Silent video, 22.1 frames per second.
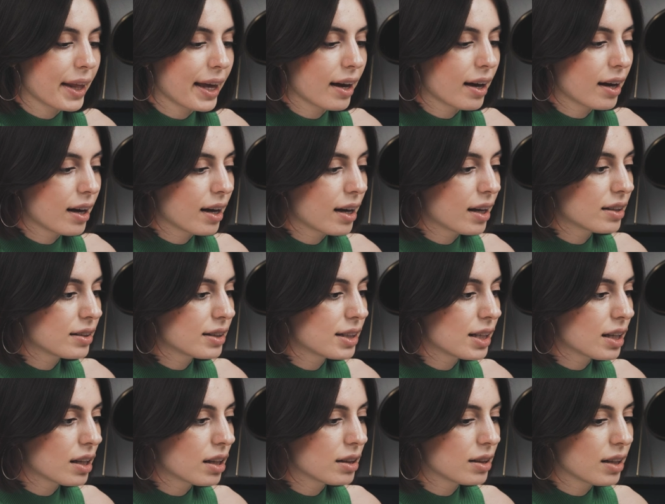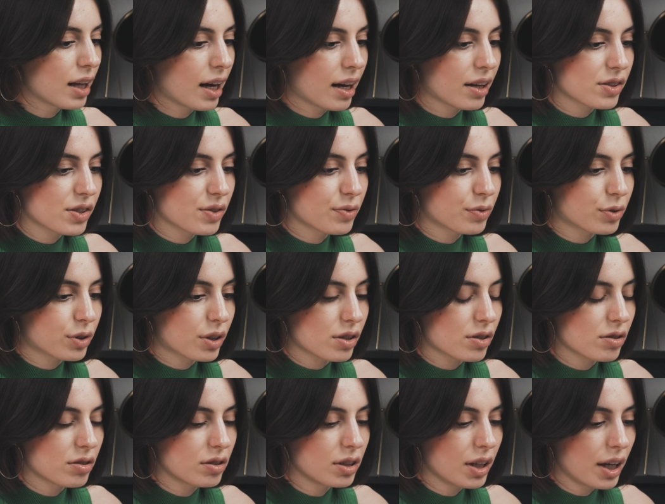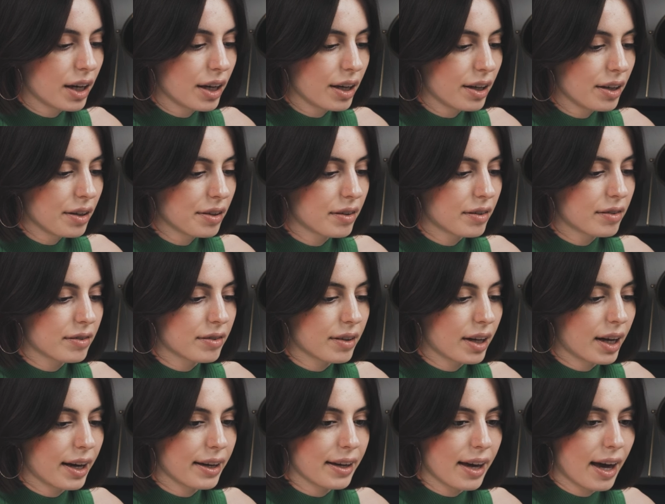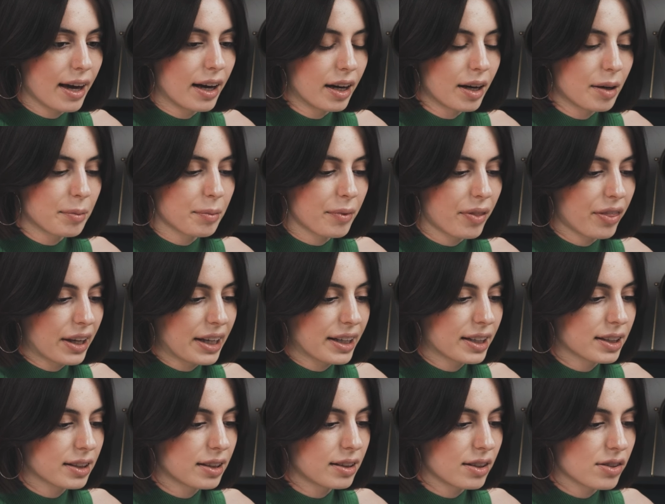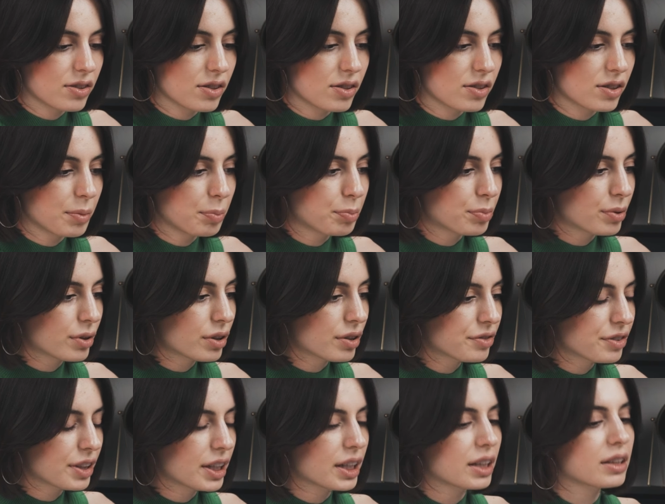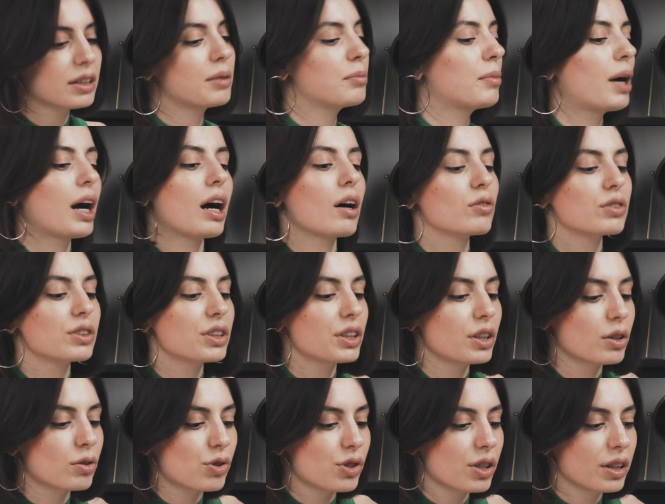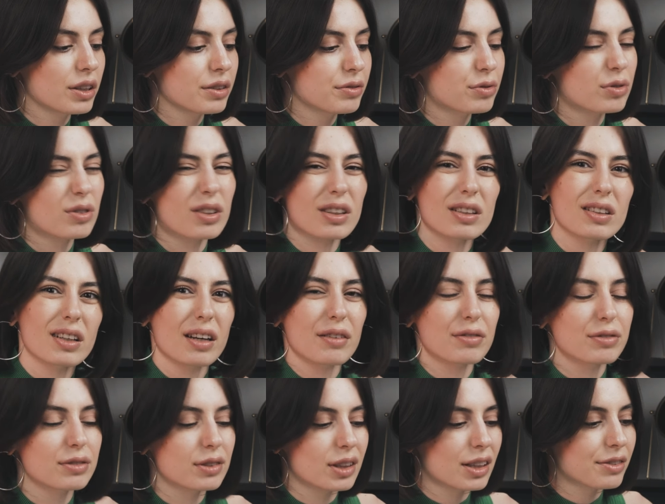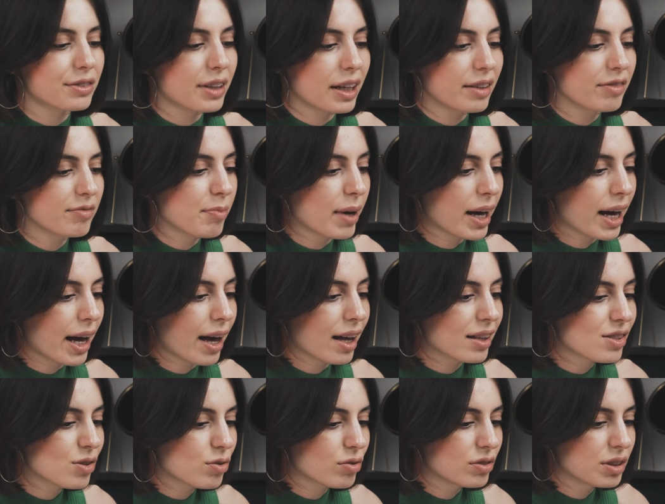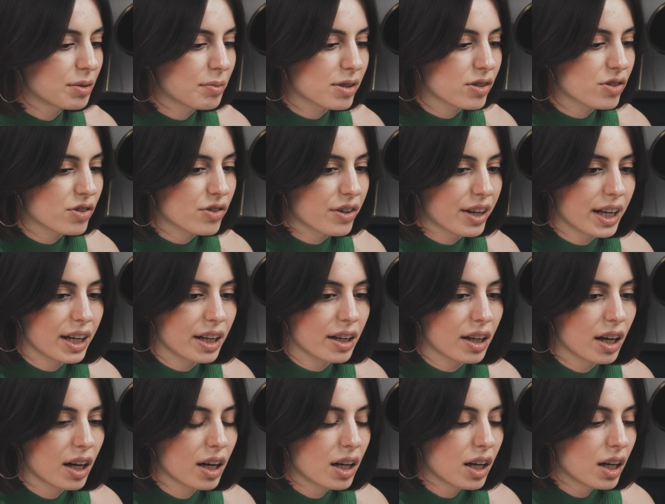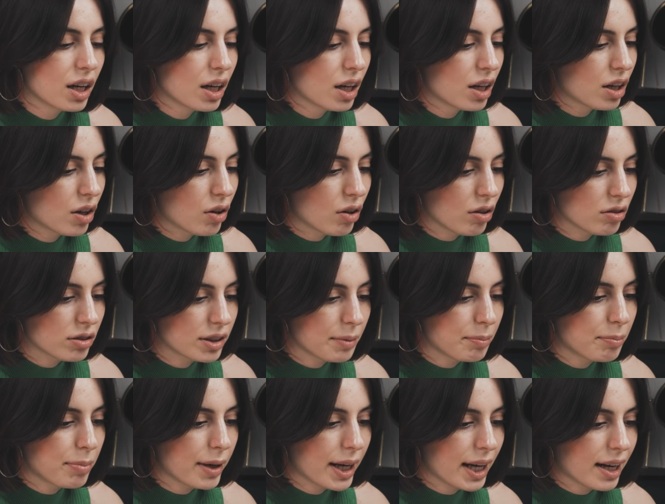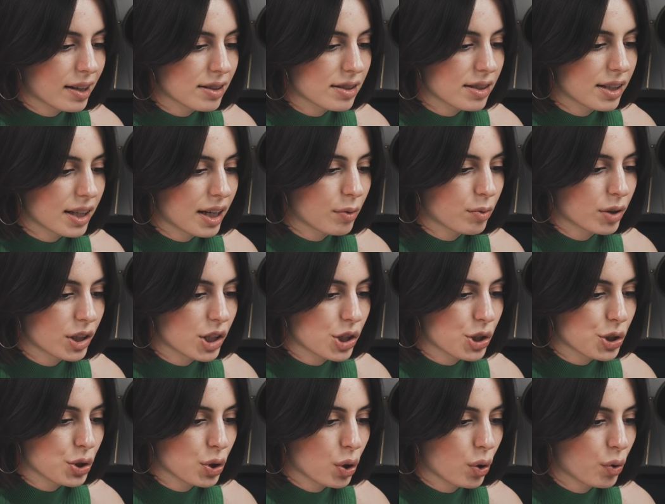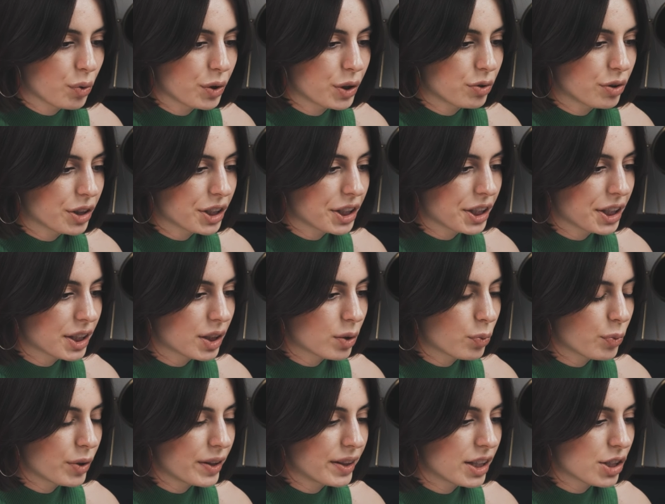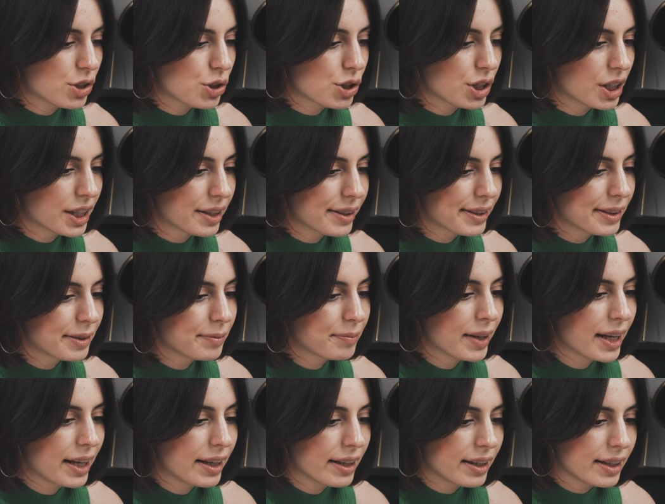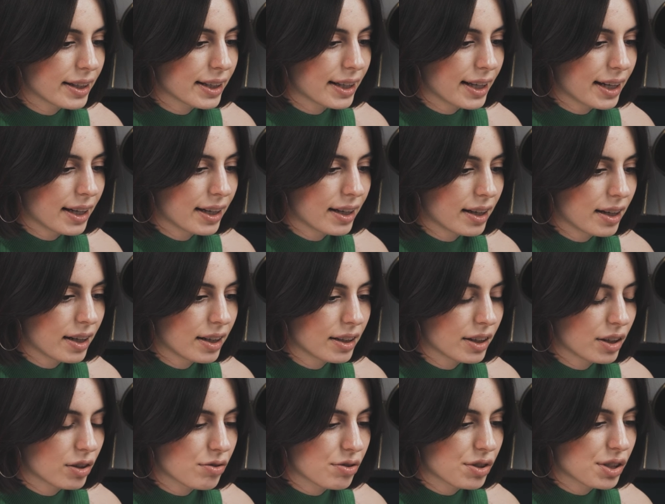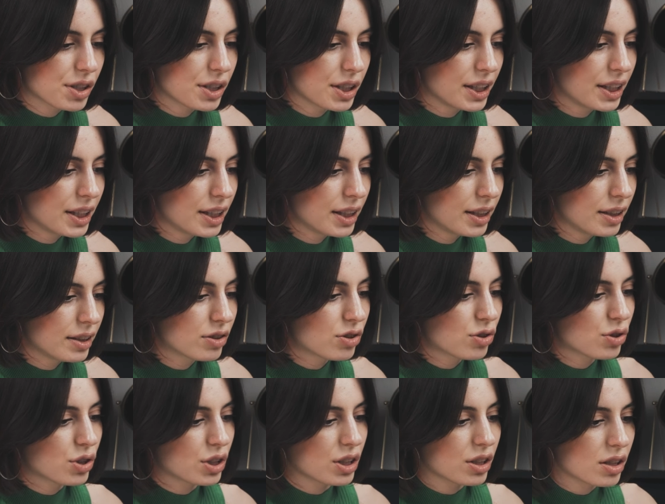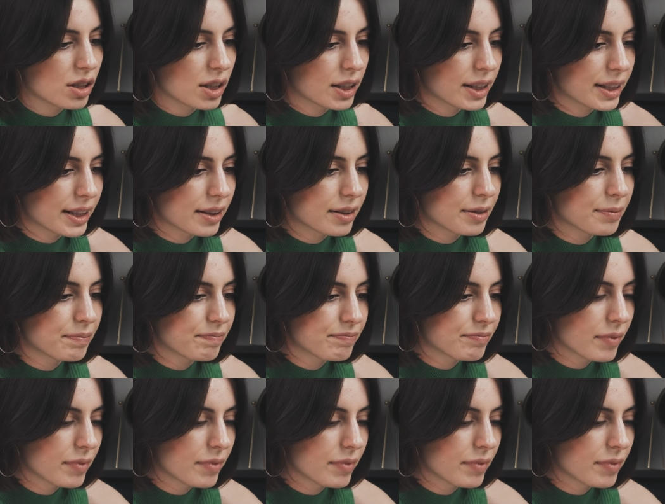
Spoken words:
And the last for today, I am thinking this is the perfect amount, usually for like 4 or 5 bets, to demonstrate all the bets that I want to show you here with the chart. Again, you see it's just like,